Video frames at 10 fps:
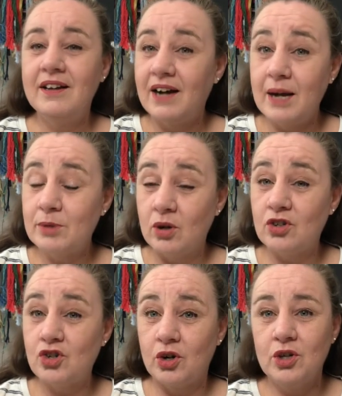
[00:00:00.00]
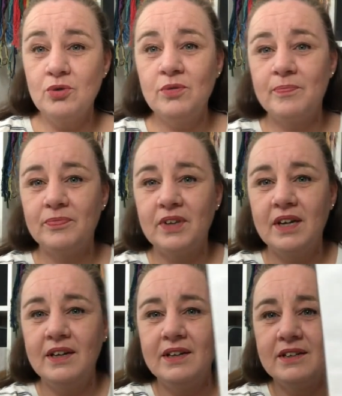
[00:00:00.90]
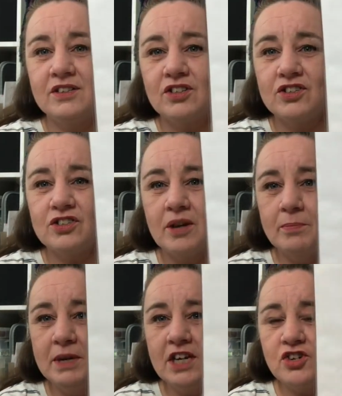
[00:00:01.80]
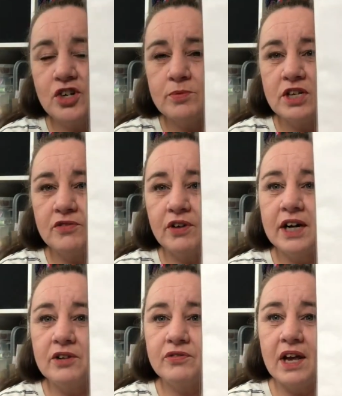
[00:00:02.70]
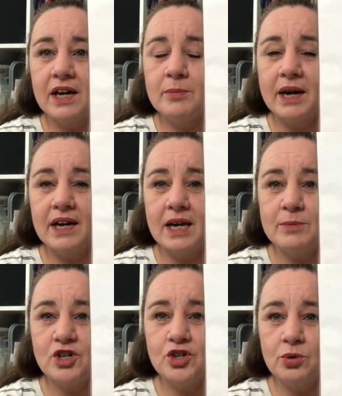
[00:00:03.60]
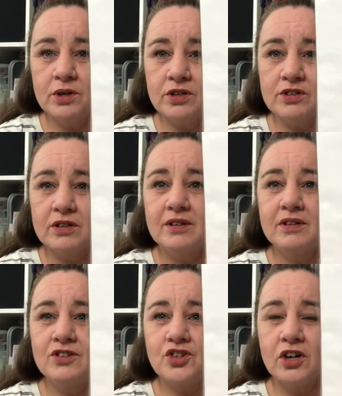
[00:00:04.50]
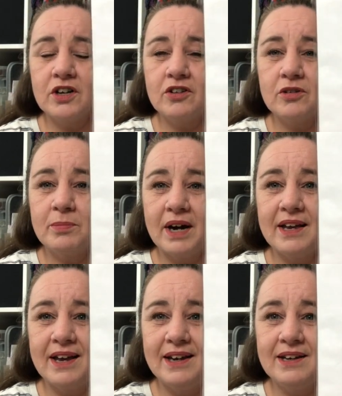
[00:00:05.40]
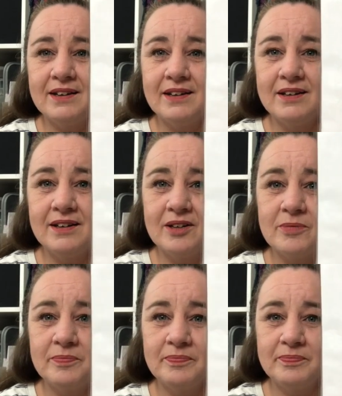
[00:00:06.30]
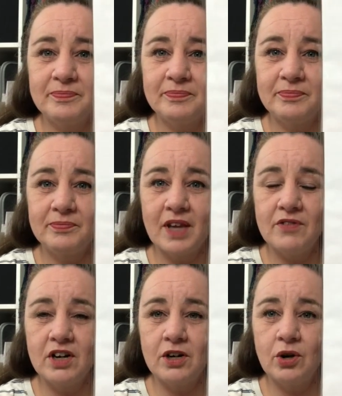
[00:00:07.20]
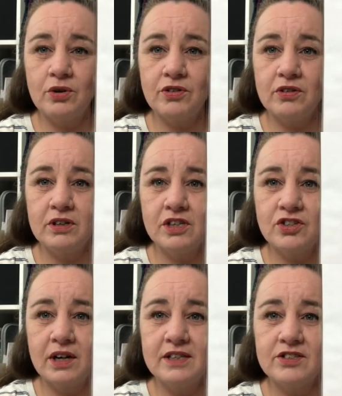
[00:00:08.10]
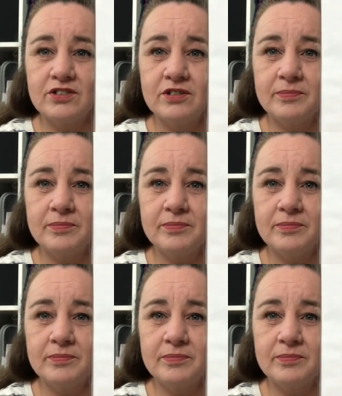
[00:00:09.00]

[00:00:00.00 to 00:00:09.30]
I'm going to show you. This is Mini Gypsy Firefly by Aimee Stewart, charted by HAED, Heaven and Earth Designs.